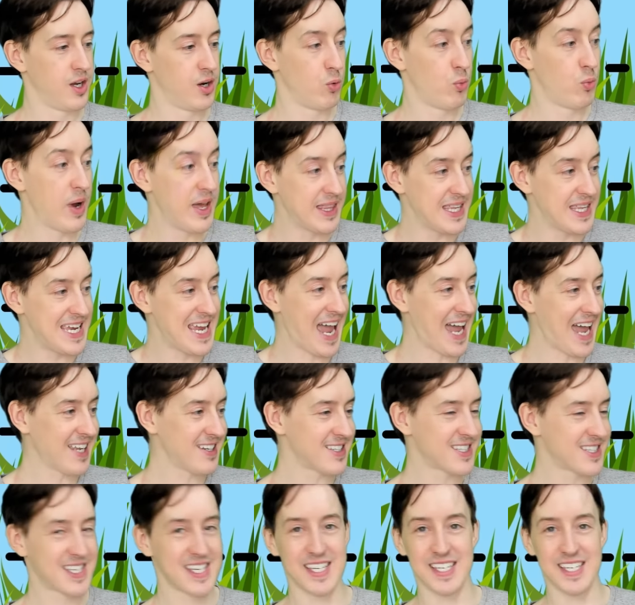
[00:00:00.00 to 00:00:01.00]
where the
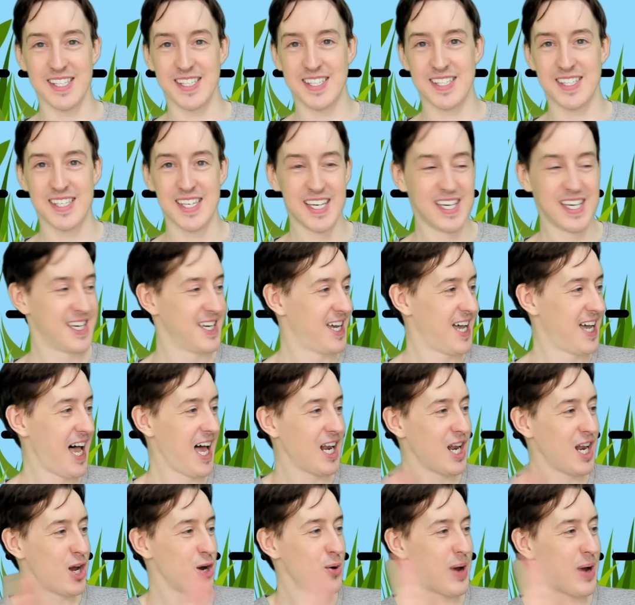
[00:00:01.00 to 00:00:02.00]
ant is.
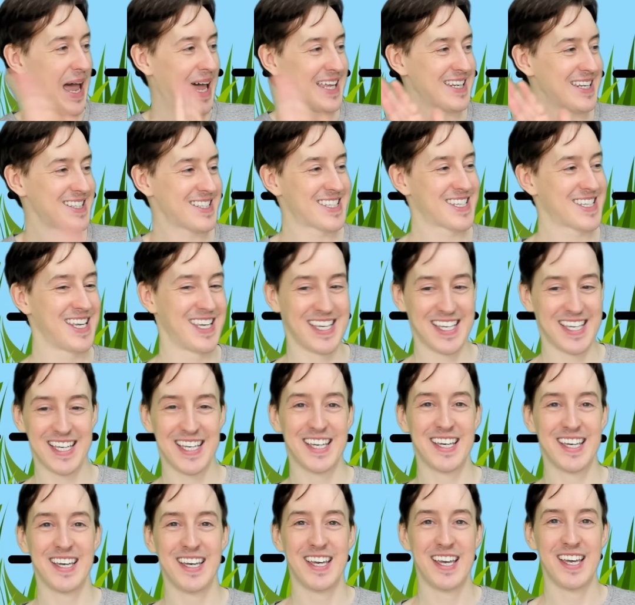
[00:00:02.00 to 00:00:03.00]
Hello, ant.
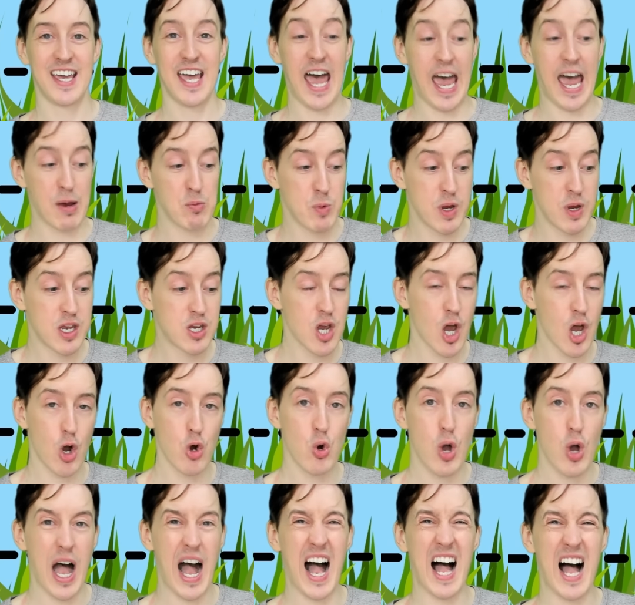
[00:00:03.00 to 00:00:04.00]
And we
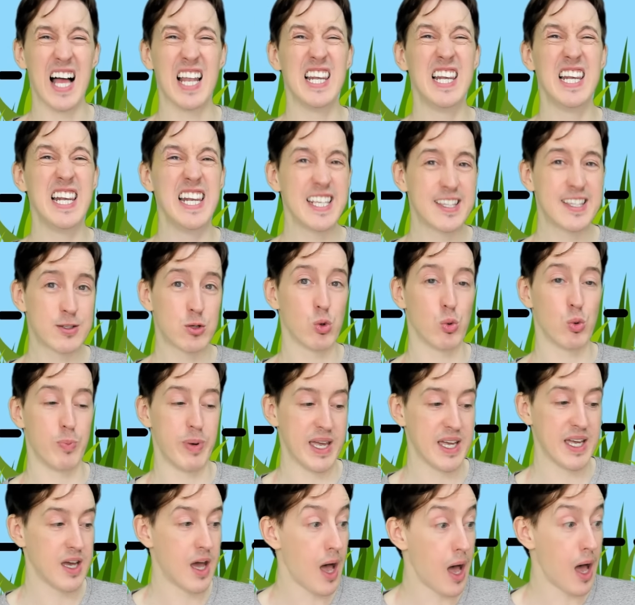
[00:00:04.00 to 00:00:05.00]
go a little
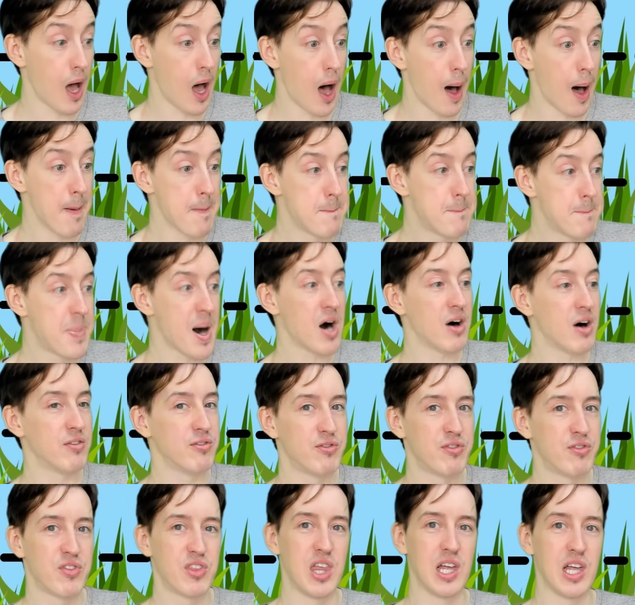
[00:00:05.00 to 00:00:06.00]
bit
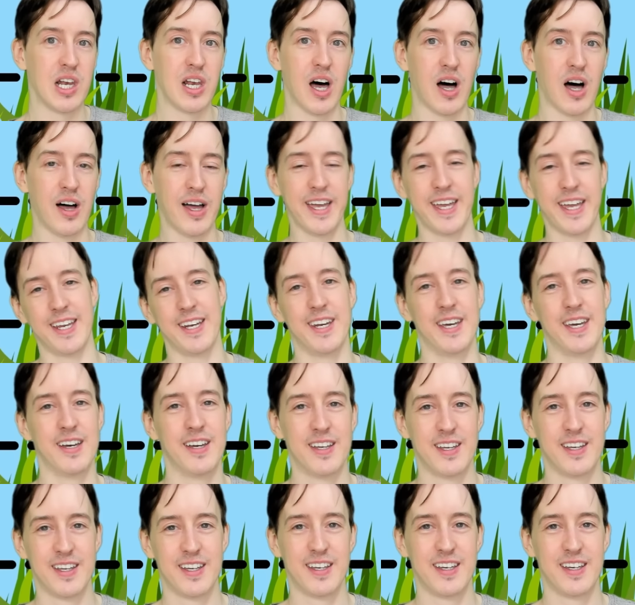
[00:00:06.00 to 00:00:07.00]
above the line.
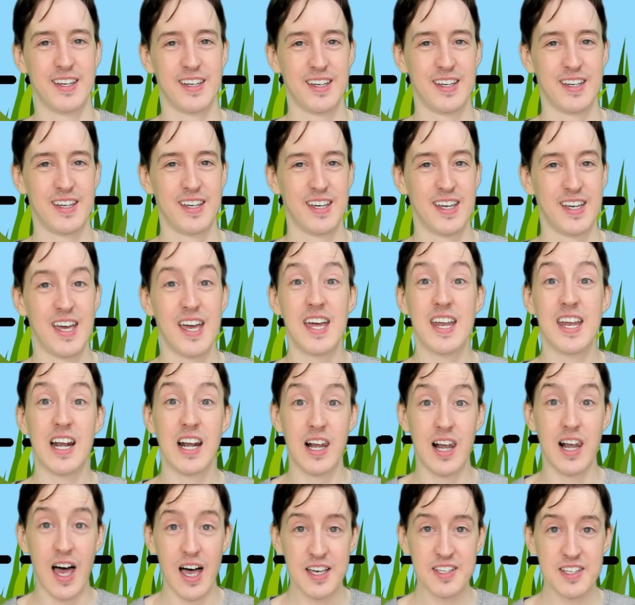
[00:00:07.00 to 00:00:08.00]

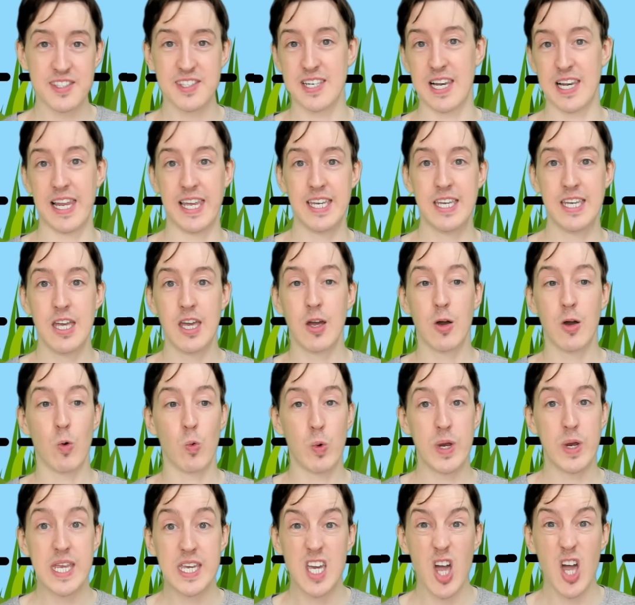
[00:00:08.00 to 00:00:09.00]
Lastly,
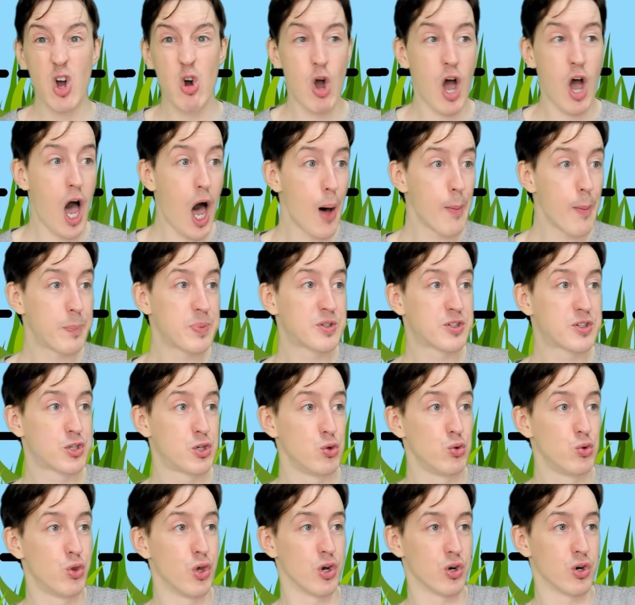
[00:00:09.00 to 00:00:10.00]
we go up
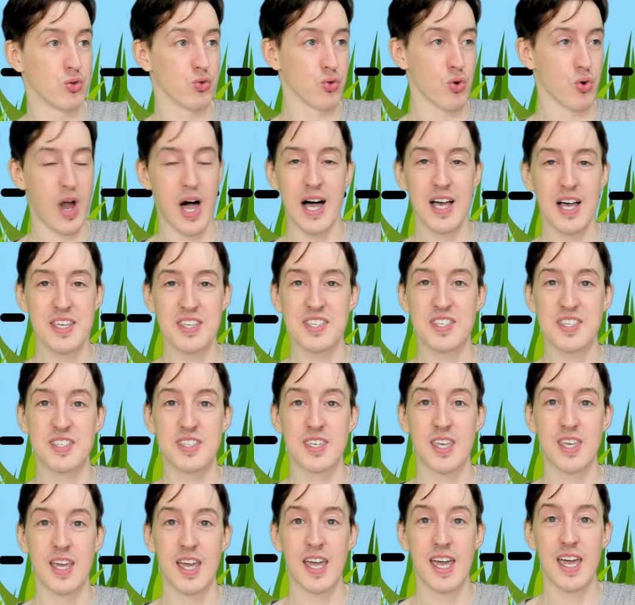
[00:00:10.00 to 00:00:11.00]
to the
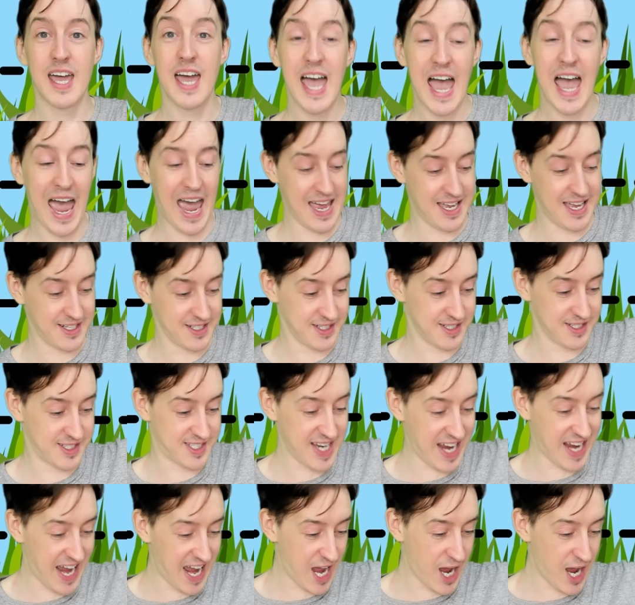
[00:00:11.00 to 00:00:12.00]
grass and
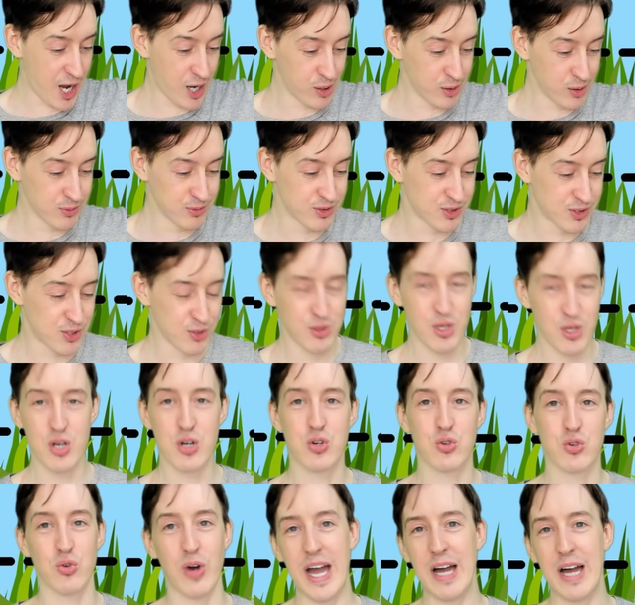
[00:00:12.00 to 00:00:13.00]
down to the
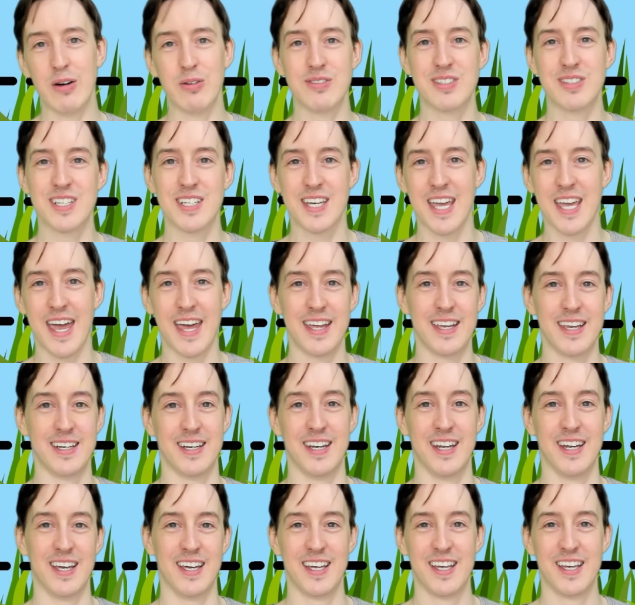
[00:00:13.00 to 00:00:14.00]
ground
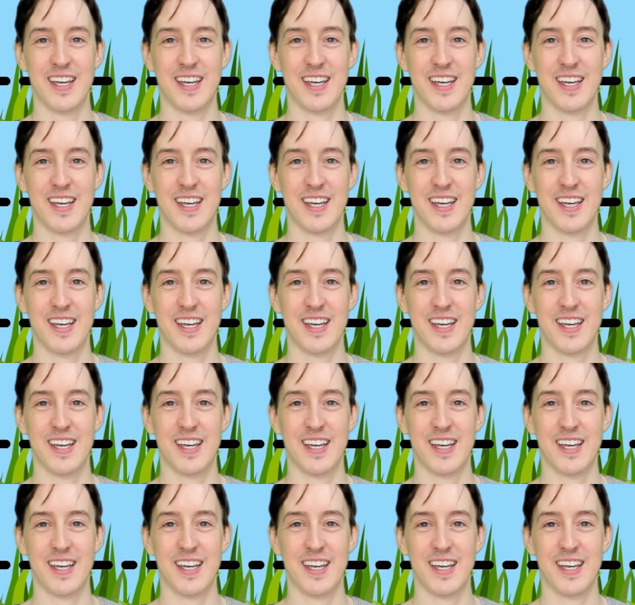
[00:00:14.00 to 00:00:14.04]
again.